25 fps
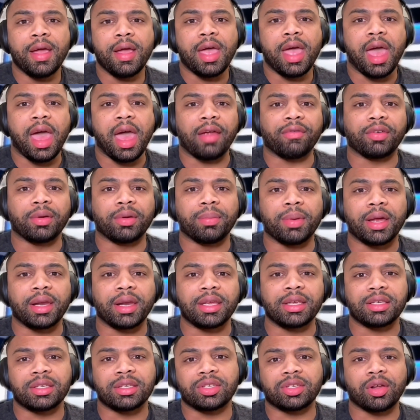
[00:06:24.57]

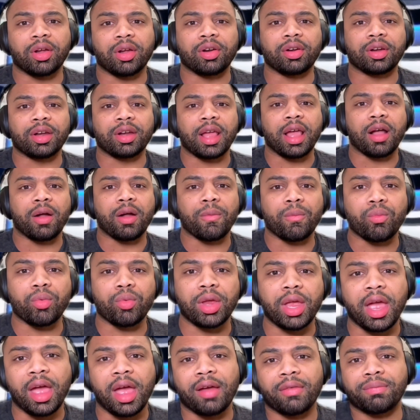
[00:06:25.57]
Everybody's turning out.
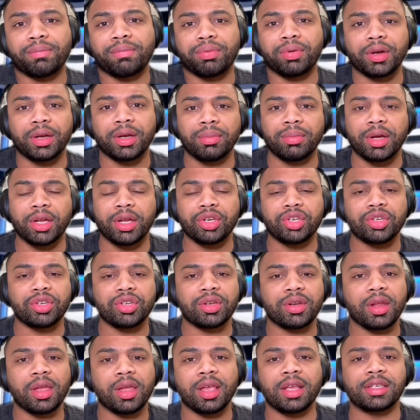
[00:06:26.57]
We have pretty
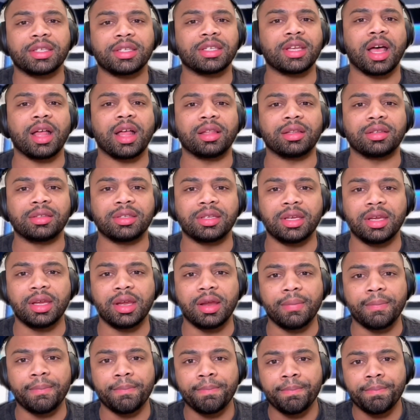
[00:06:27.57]
much a solid
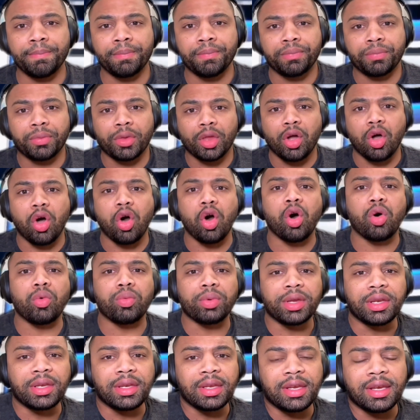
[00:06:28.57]
team. All
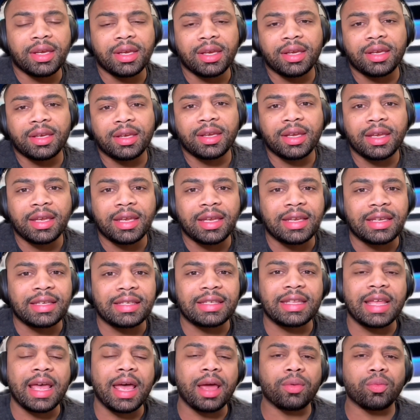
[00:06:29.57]
we need
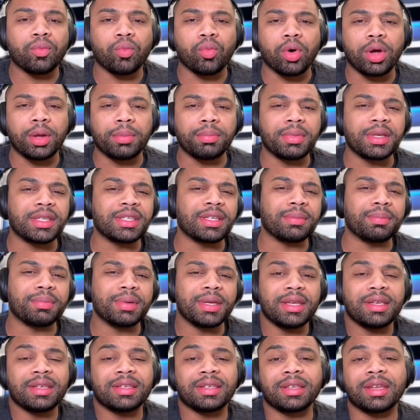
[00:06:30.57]
is that one missing
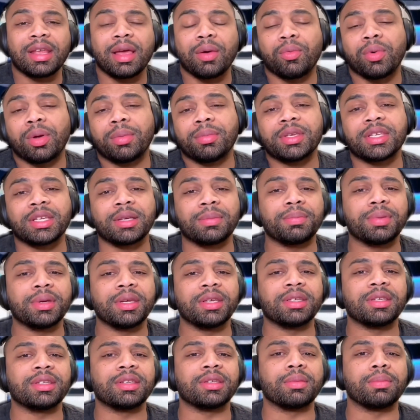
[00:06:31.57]
piece, and that one missing
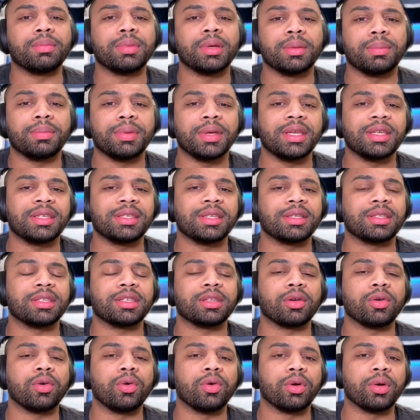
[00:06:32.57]
piece is a big piece. It's
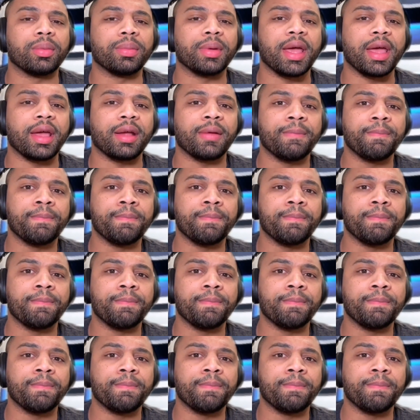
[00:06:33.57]
the quarterback.